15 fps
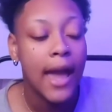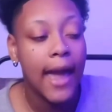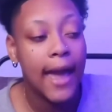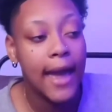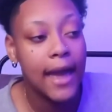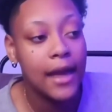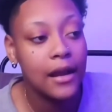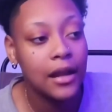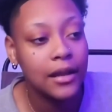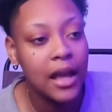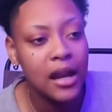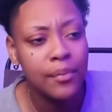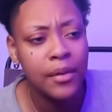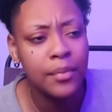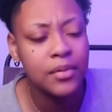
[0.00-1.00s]
And a
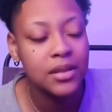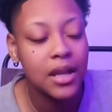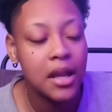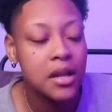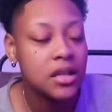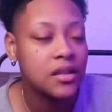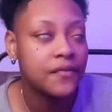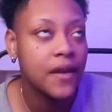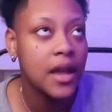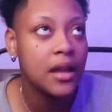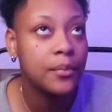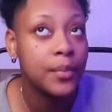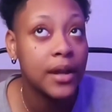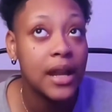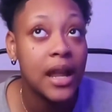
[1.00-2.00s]
lot of people saying it's
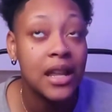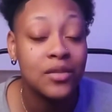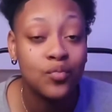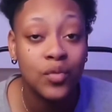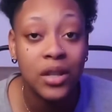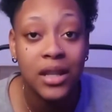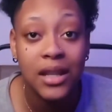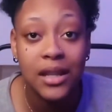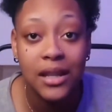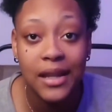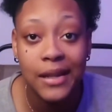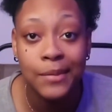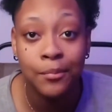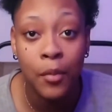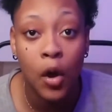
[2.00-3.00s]
fake, but it's really
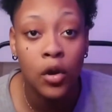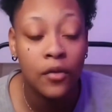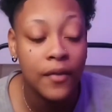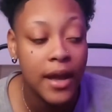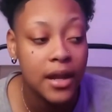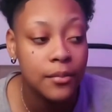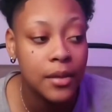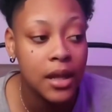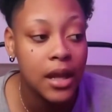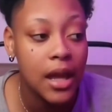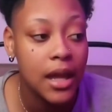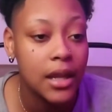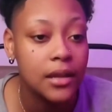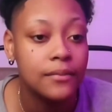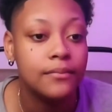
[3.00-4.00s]
motivated me
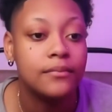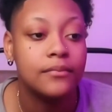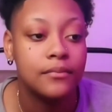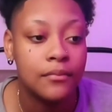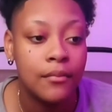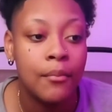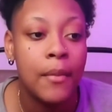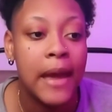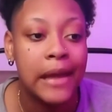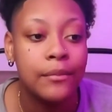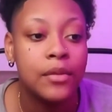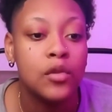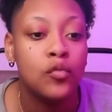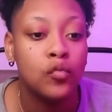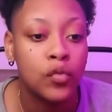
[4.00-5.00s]
and made
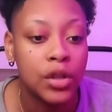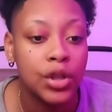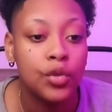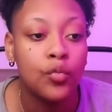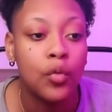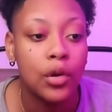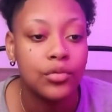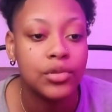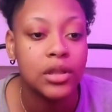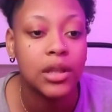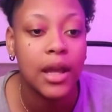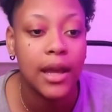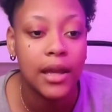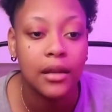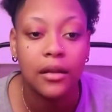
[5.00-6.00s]
me really want to,
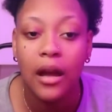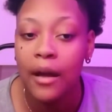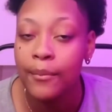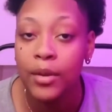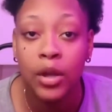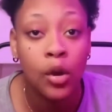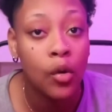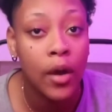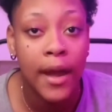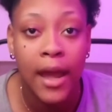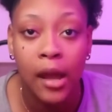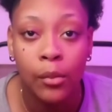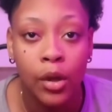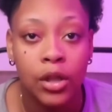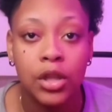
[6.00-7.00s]
like, I've been going
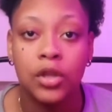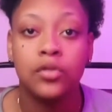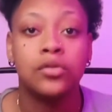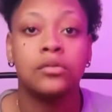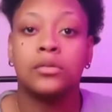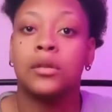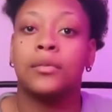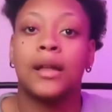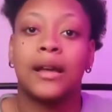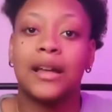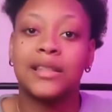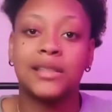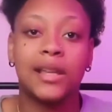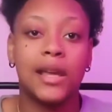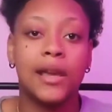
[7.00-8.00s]
ham on the YouTube stuff, like I
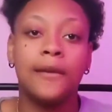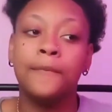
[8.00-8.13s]
said.